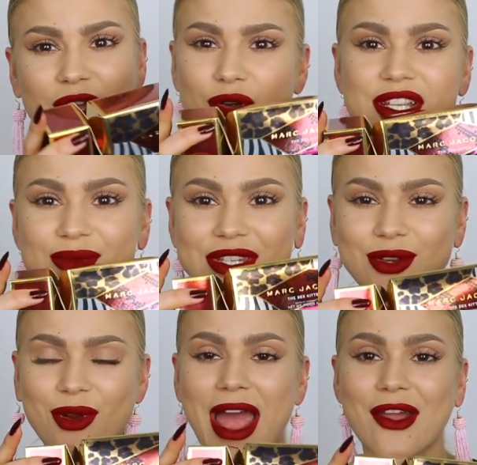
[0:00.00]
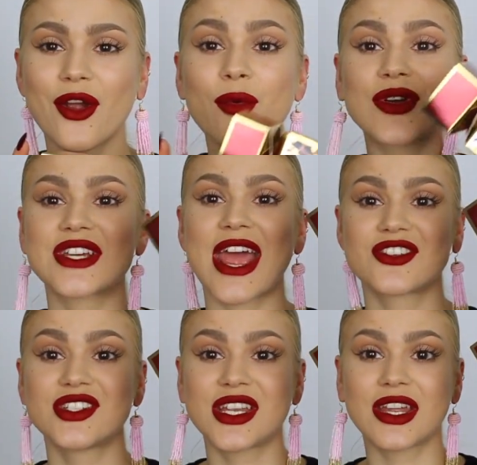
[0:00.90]
Christmas cracker, which I
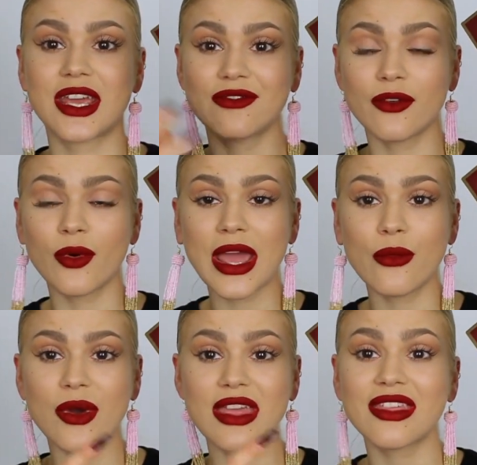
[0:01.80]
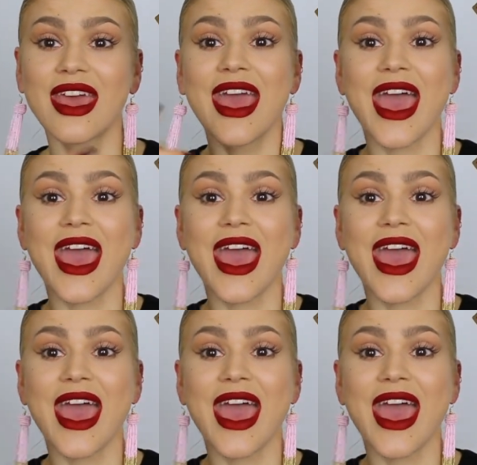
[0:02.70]
actually did a giveaway with,